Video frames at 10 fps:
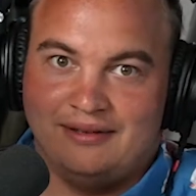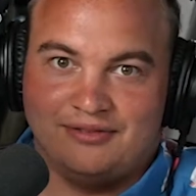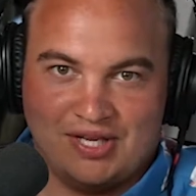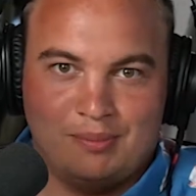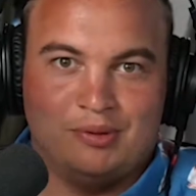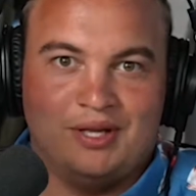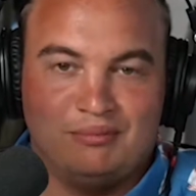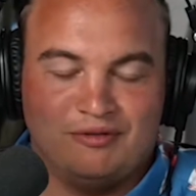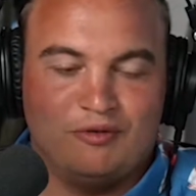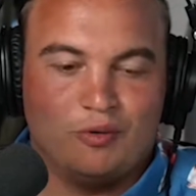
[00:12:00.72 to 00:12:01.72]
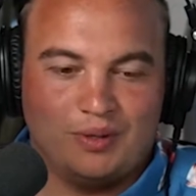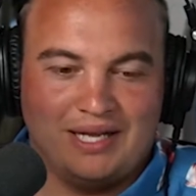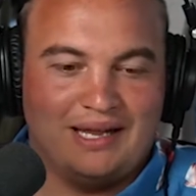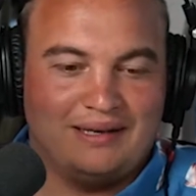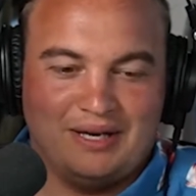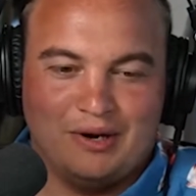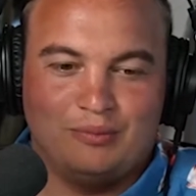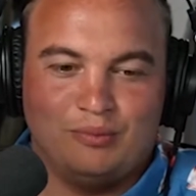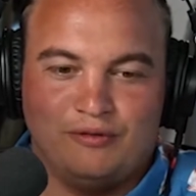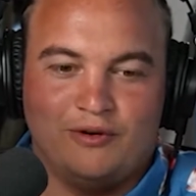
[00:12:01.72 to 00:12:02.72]
sample in before we,
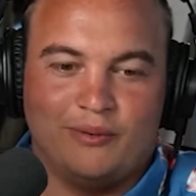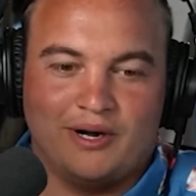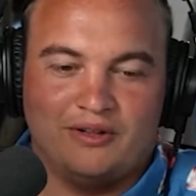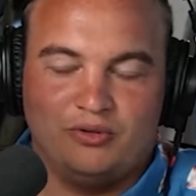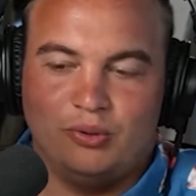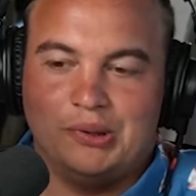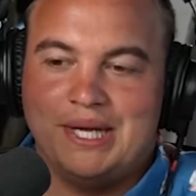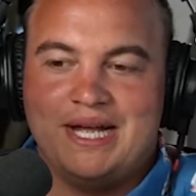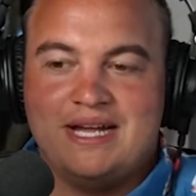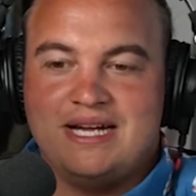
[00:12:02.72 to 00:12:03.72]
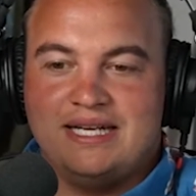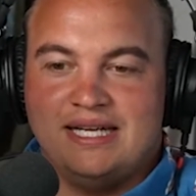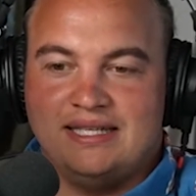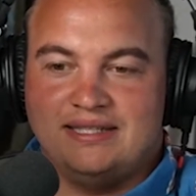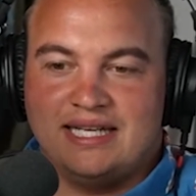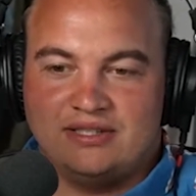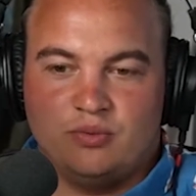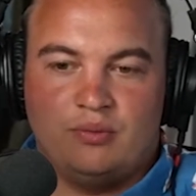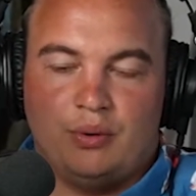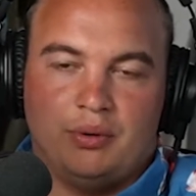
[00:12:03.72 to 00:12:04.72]
move forward on a tool, that's
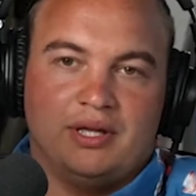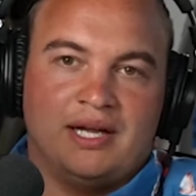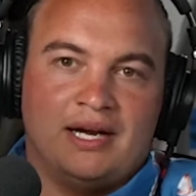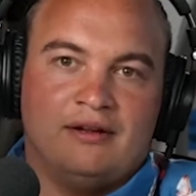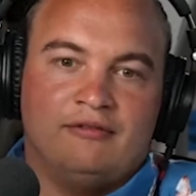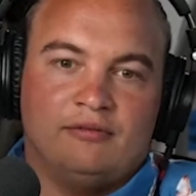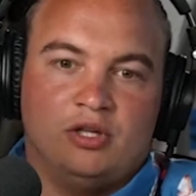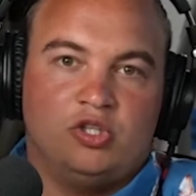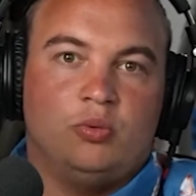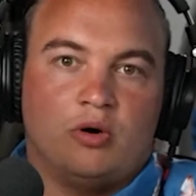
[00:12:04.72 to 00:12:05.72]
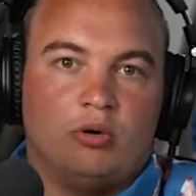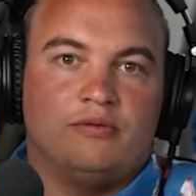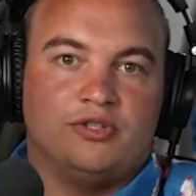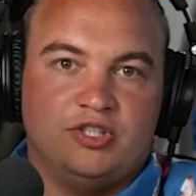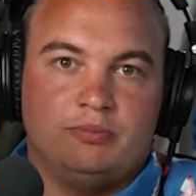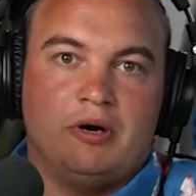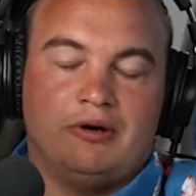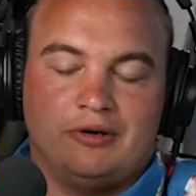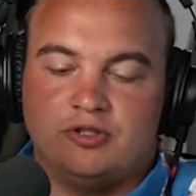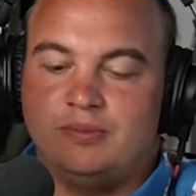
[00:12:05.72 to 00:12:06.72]
when we really kind of look to our overseas
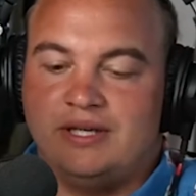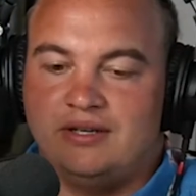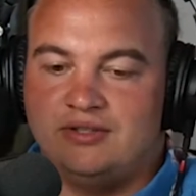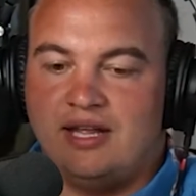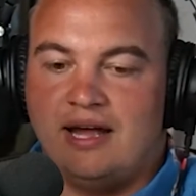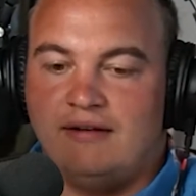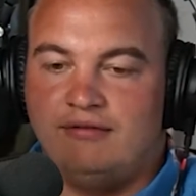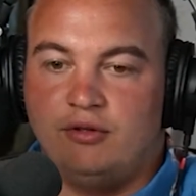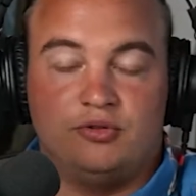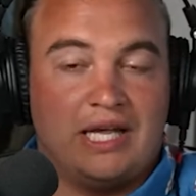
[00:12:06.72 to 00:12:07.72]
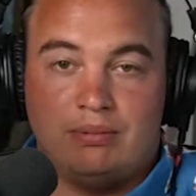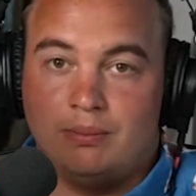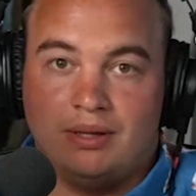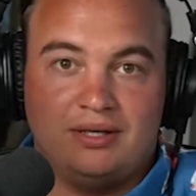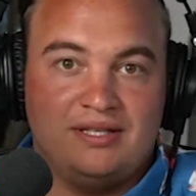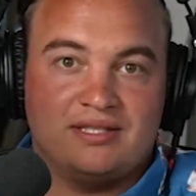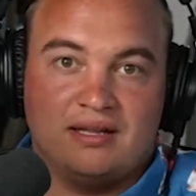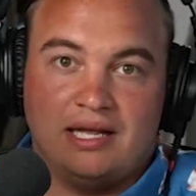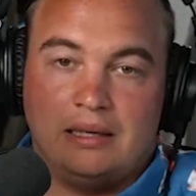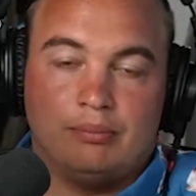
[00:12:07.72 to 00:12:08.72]
partners, because they have those capabilities and
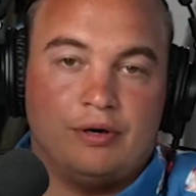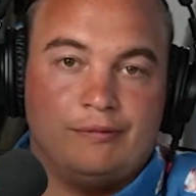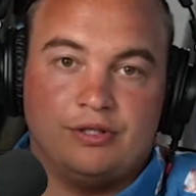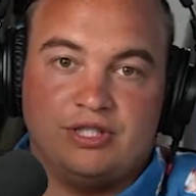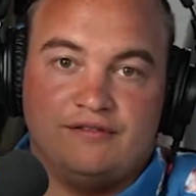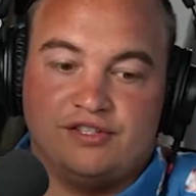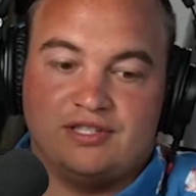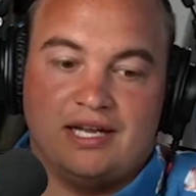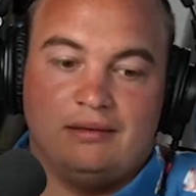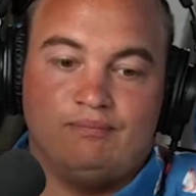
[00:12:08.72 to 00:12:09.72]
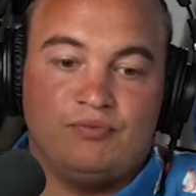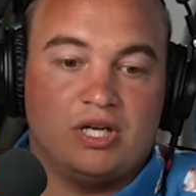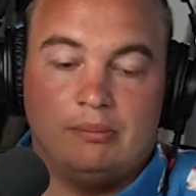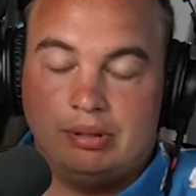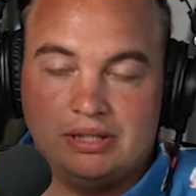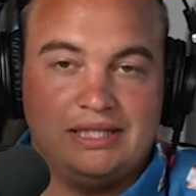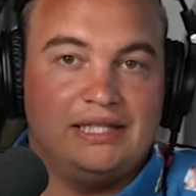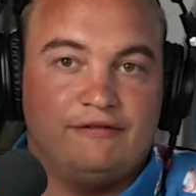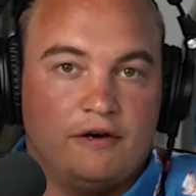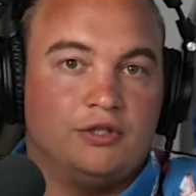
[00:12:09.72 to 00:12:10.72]
they can pretty much give us a completely
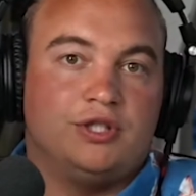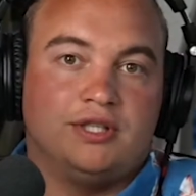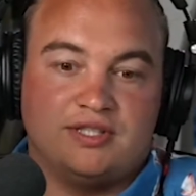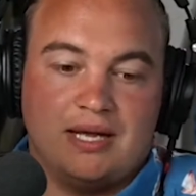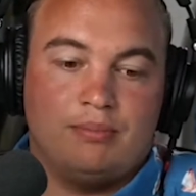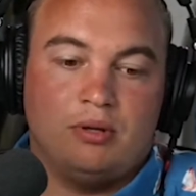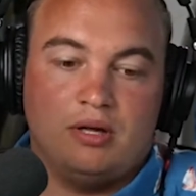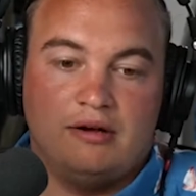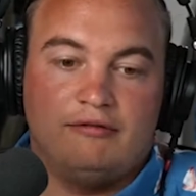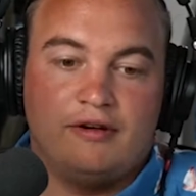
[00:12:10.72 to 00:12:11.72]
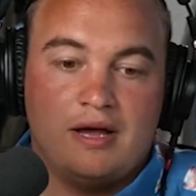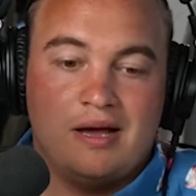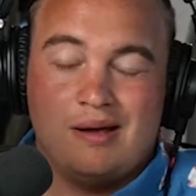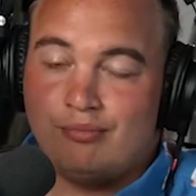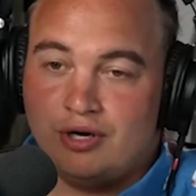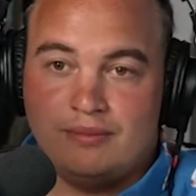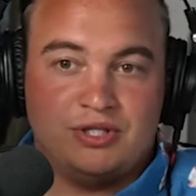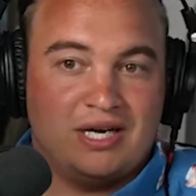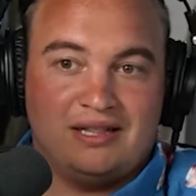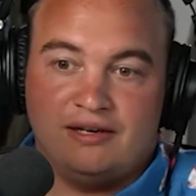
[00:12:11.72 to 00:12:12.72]
functioning sample of pretty much
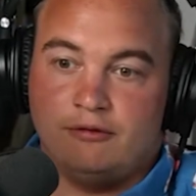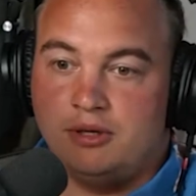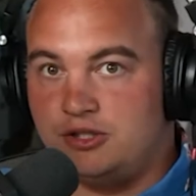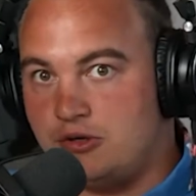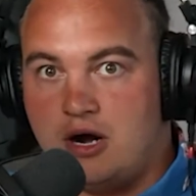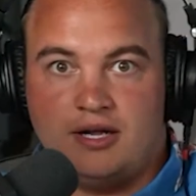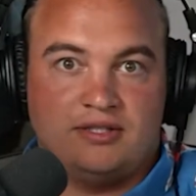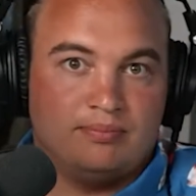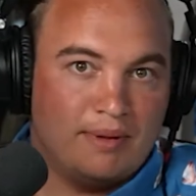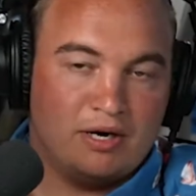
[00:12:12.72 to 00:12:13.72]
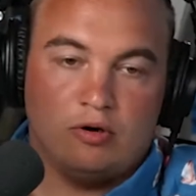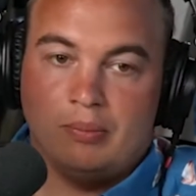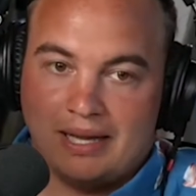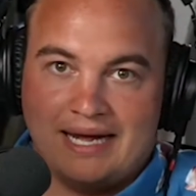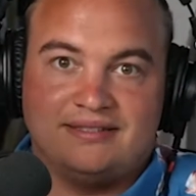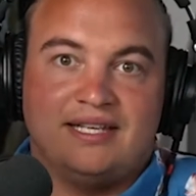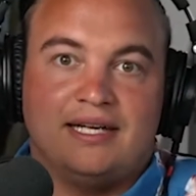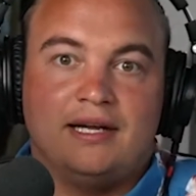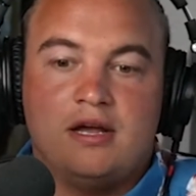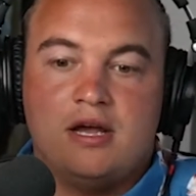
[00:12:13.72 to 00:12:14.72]
anything from electronics, metal, plastic,